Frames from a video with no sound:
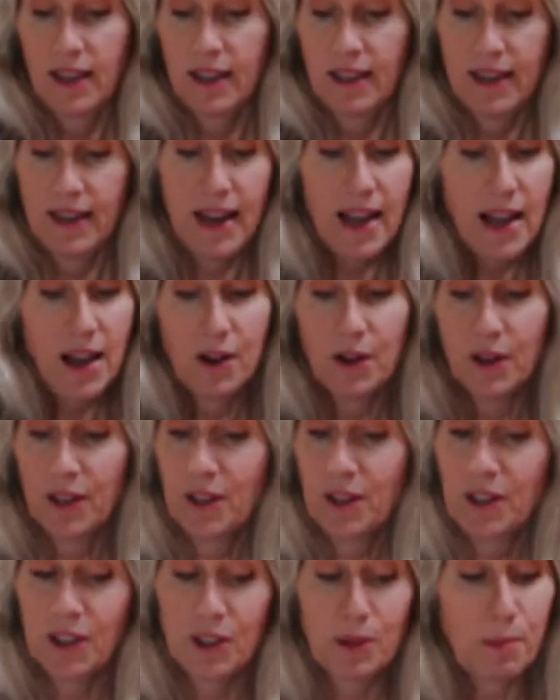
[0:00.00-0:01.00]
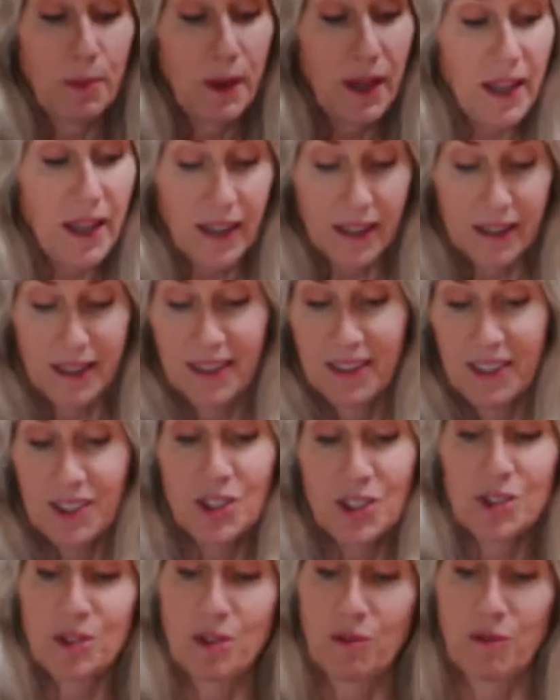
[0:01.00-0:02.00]
Now you get to pick. This
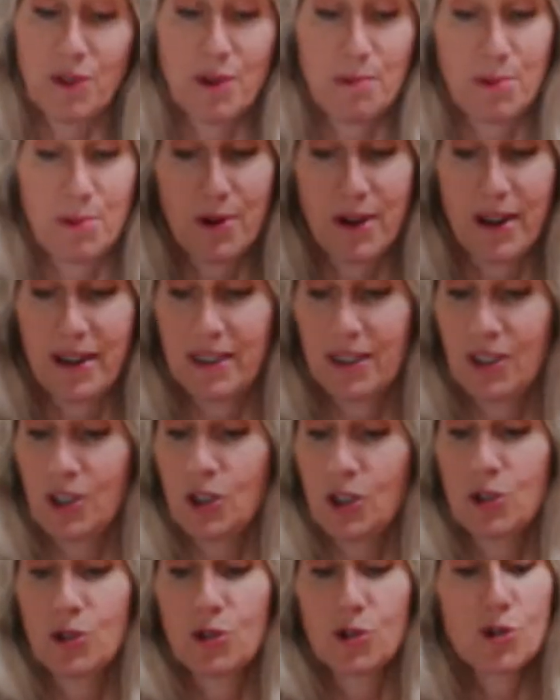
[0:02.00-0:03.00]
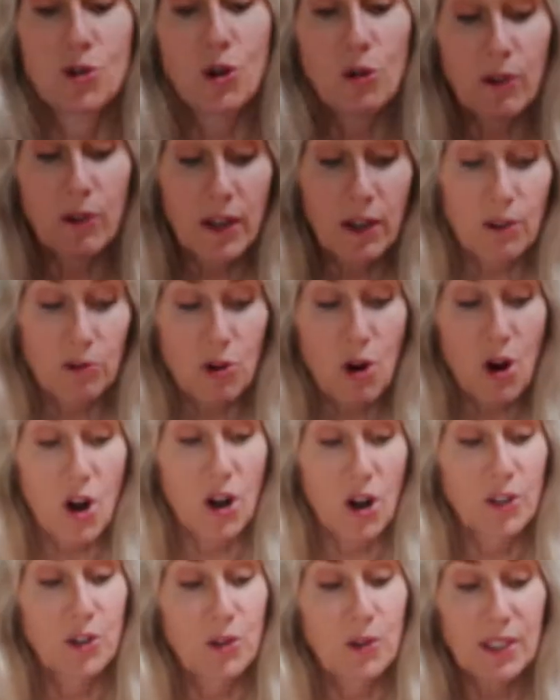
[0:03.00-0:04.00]
is the fun part, because there's no right or
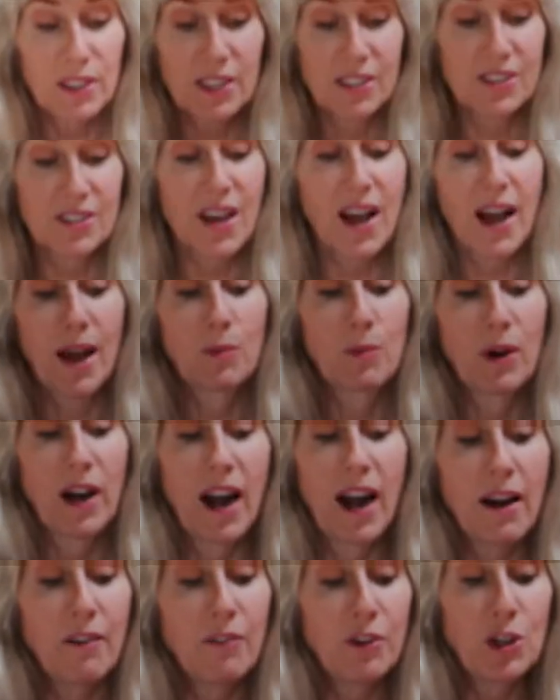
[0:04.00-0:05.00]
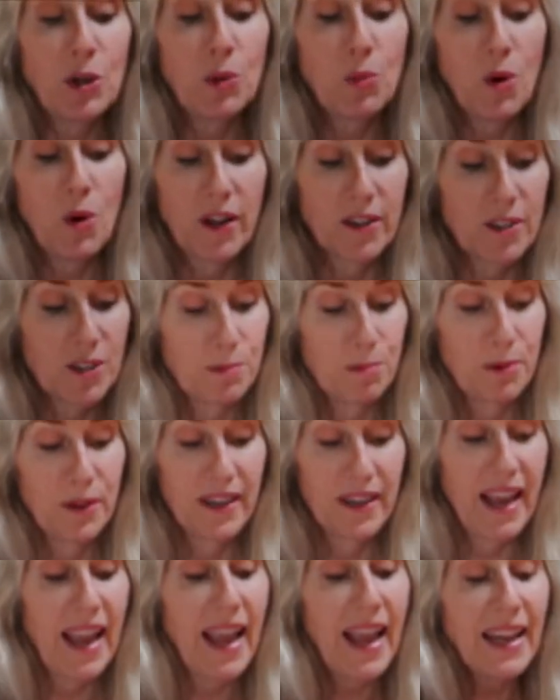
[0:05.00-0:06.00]
wrong. You can decide wherever you want to put
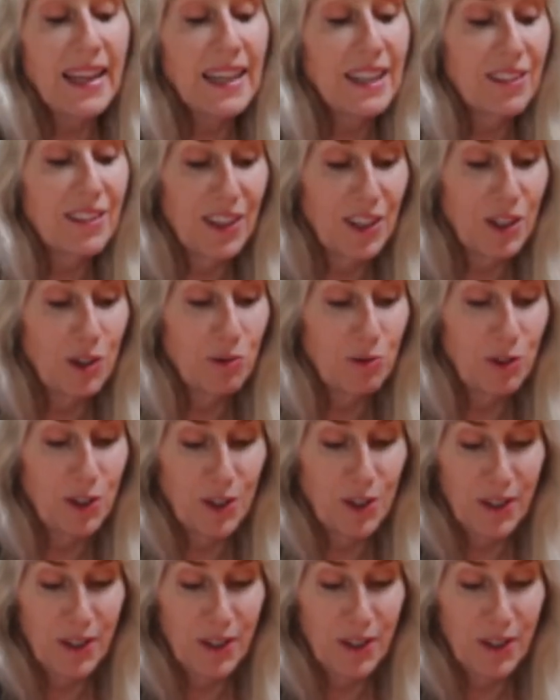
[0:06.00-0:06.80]
anything you feel